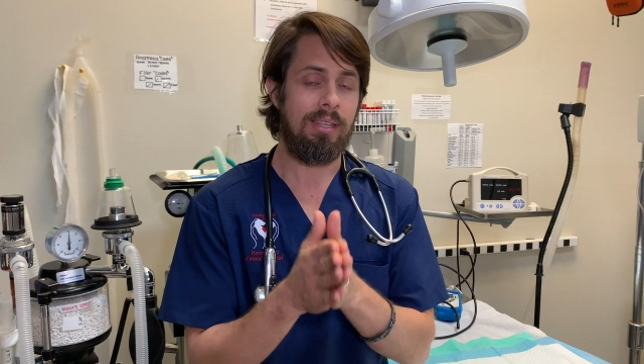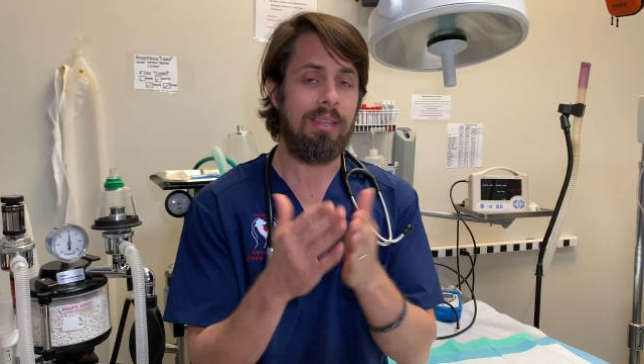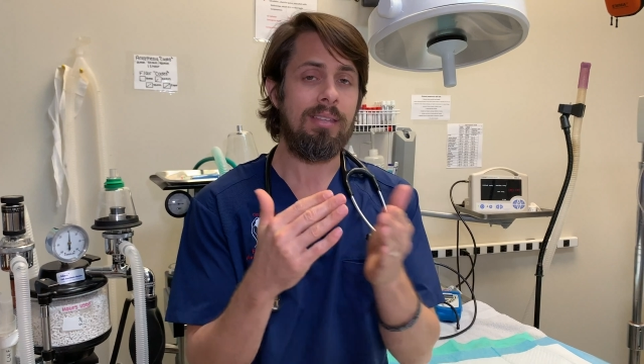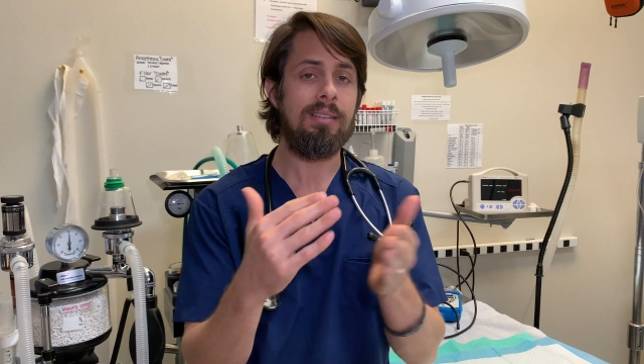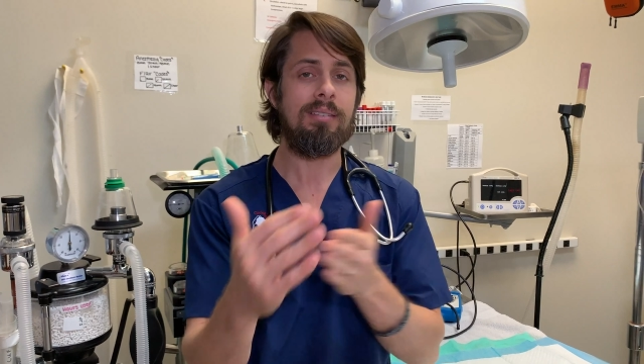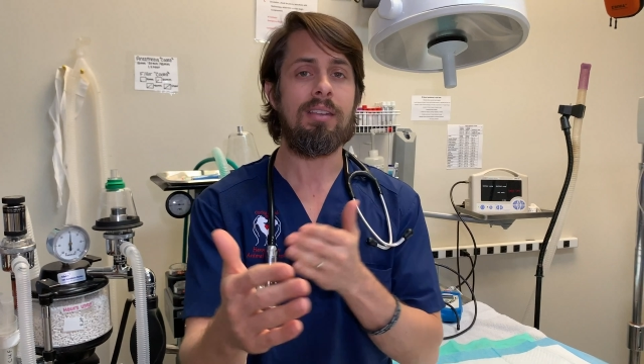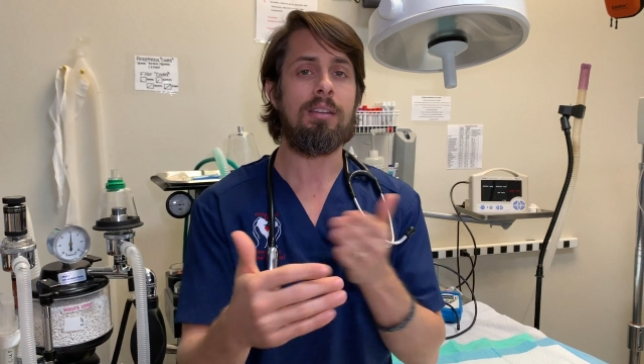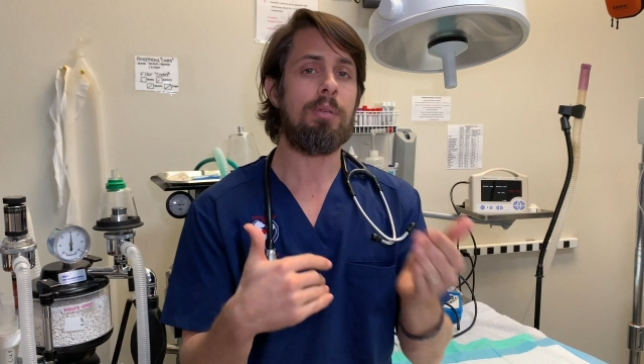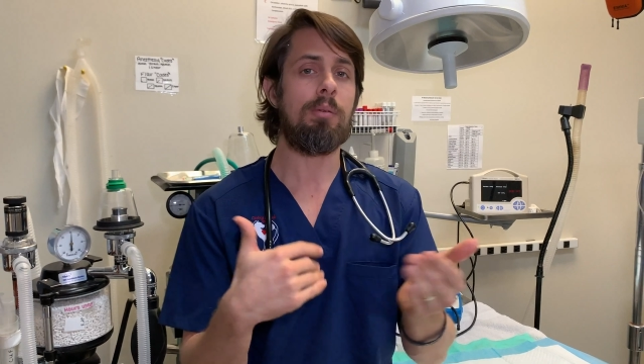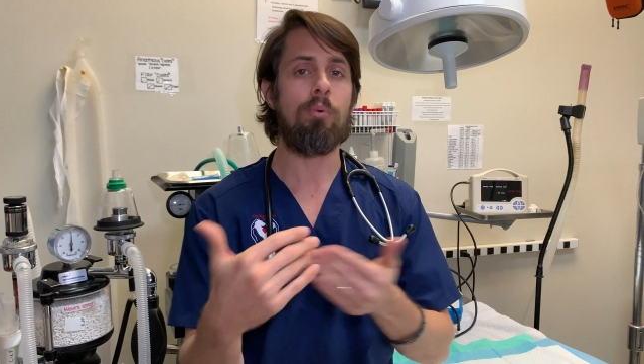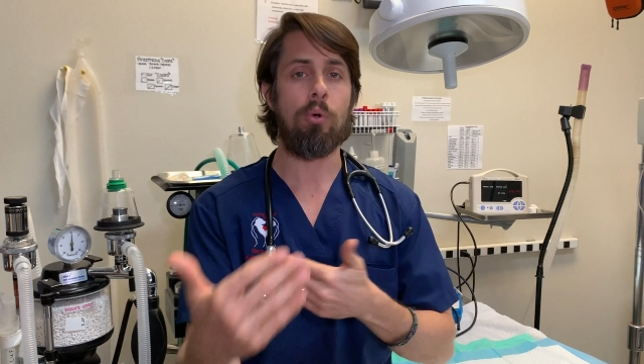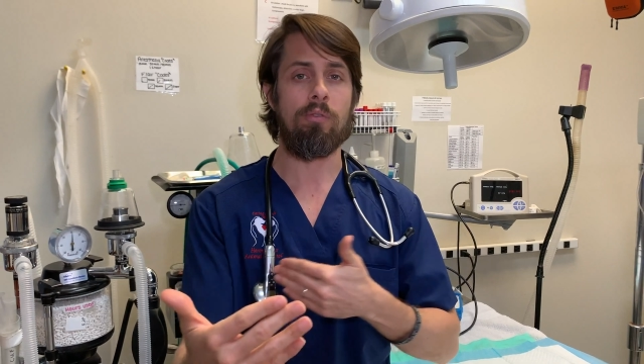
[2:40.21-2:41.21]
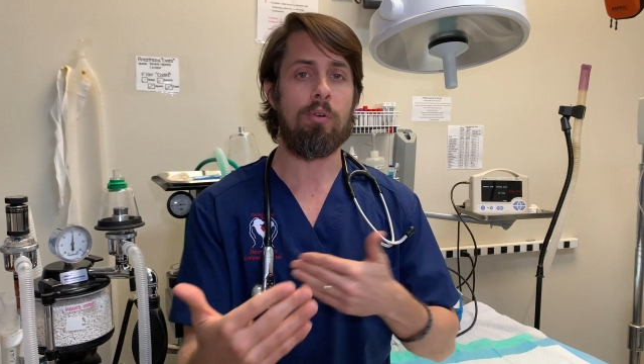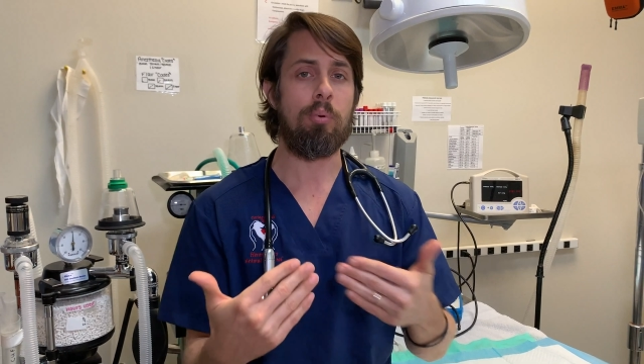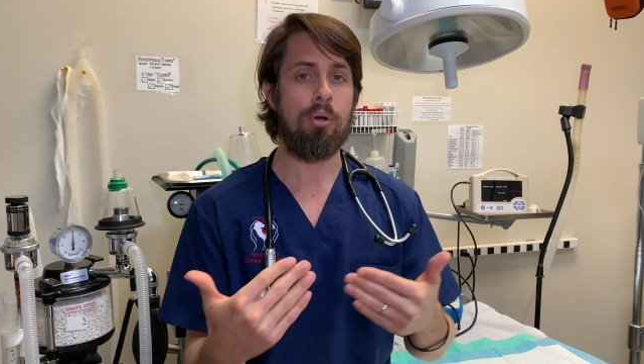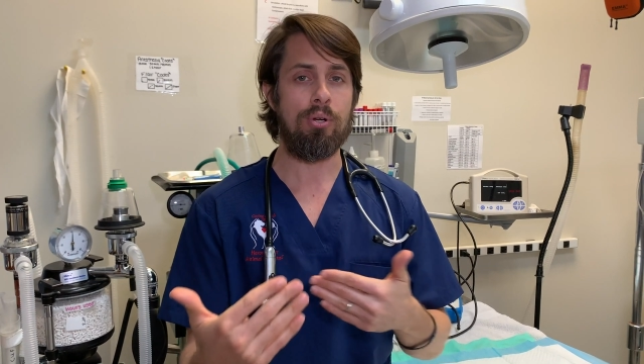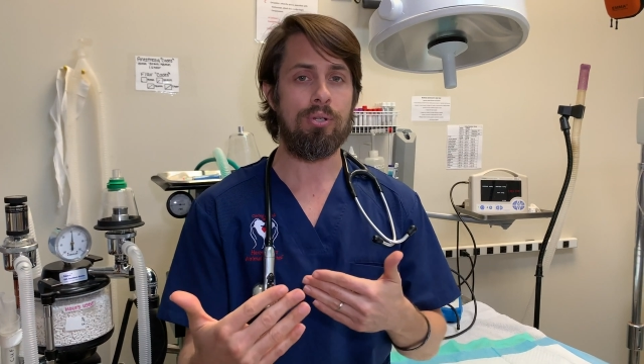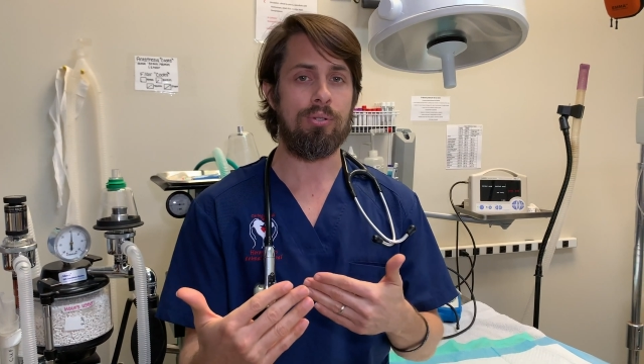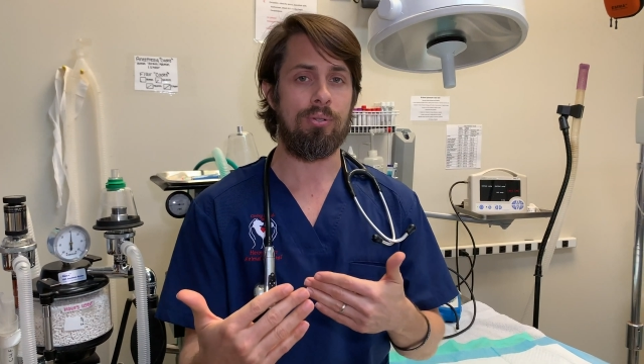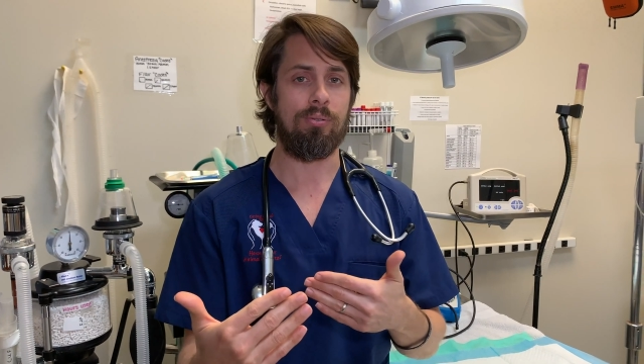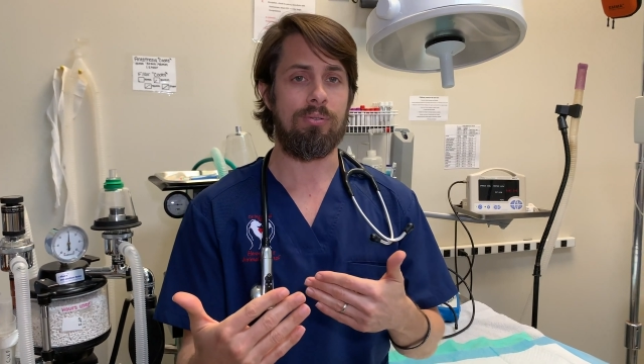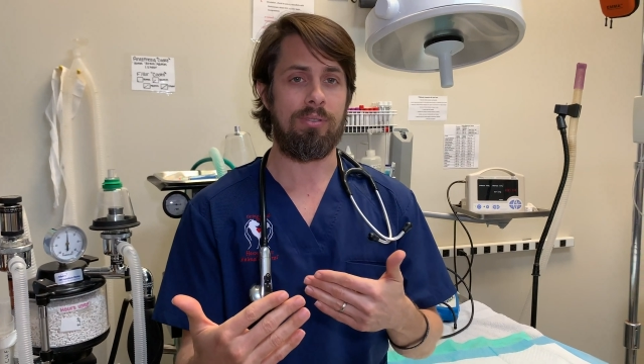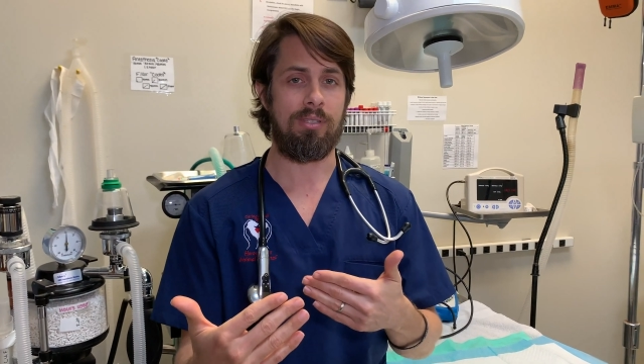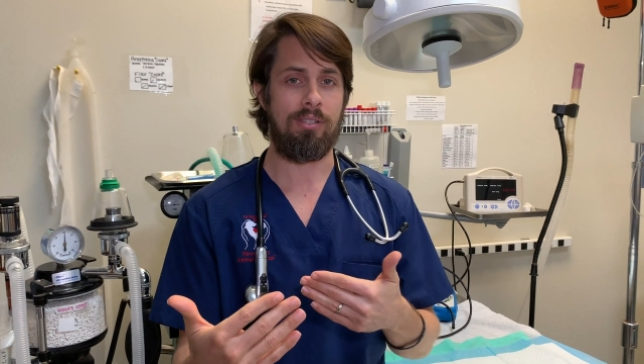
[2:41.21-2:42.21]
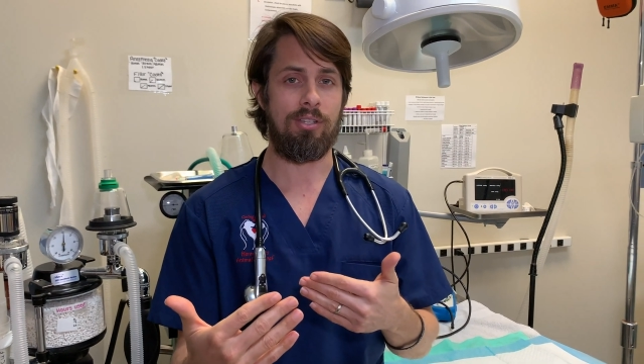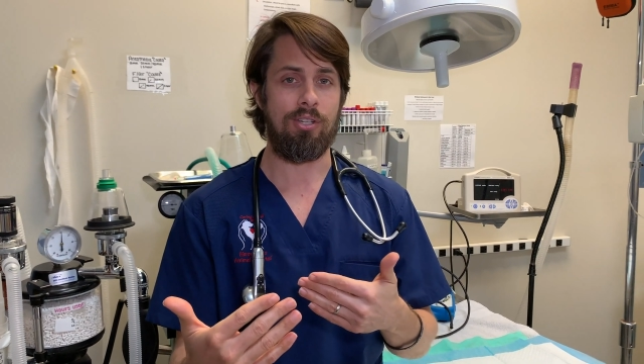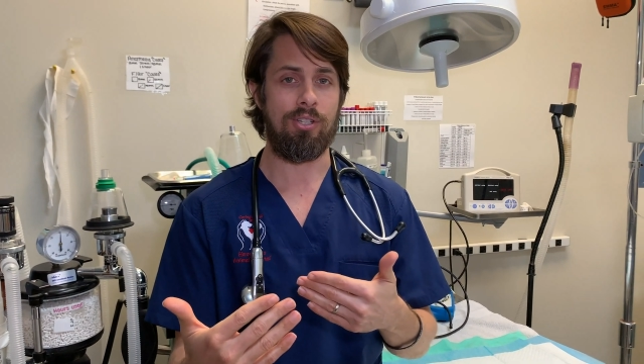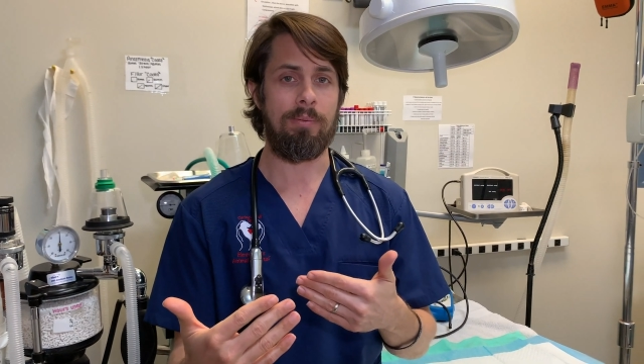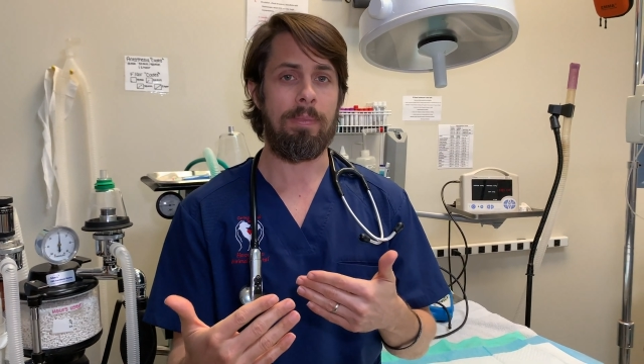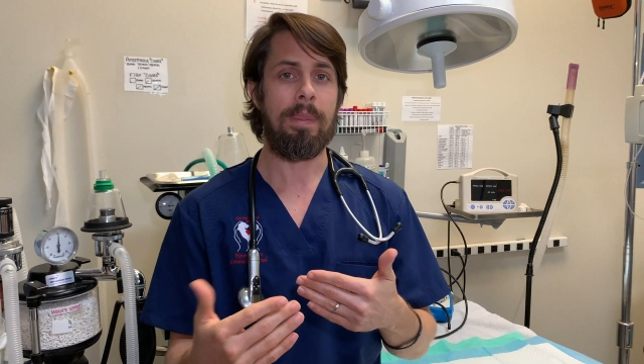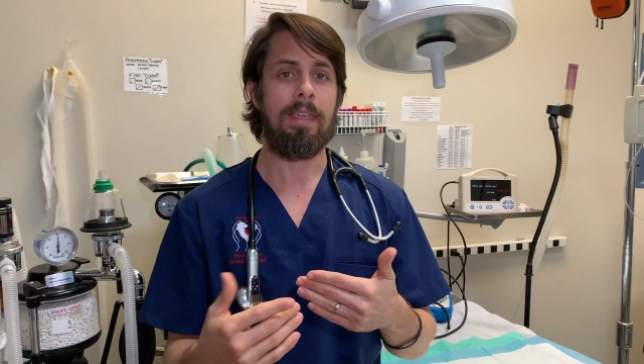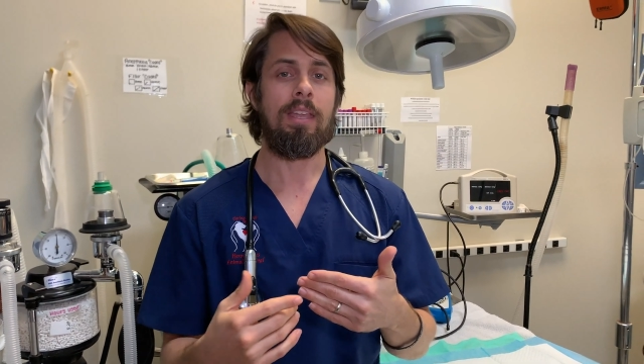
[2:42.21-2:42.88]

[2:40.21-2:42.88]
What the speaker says: and this is going to be more of a personal decision,